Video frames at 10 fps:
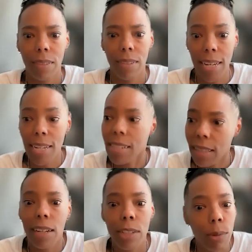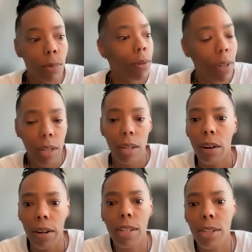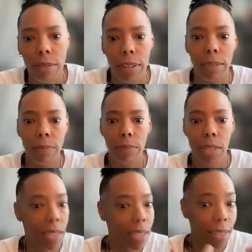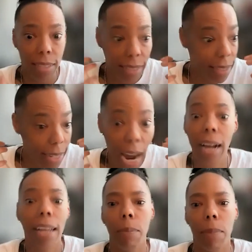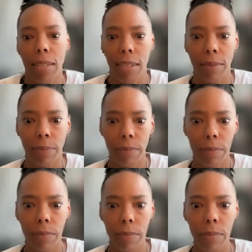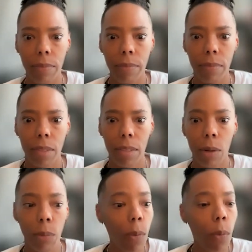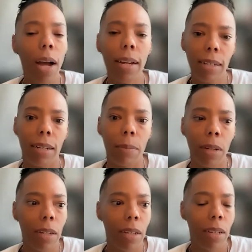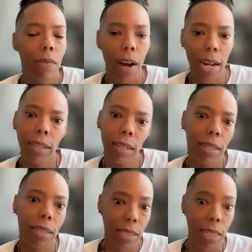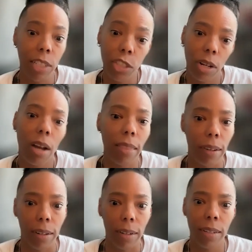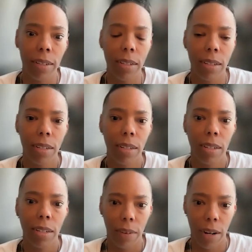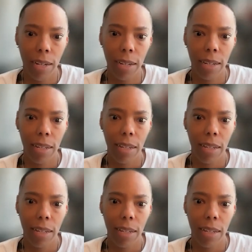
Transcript: These things are rooted in our history. It's, it's documented. And we wind up fighting against each other, right?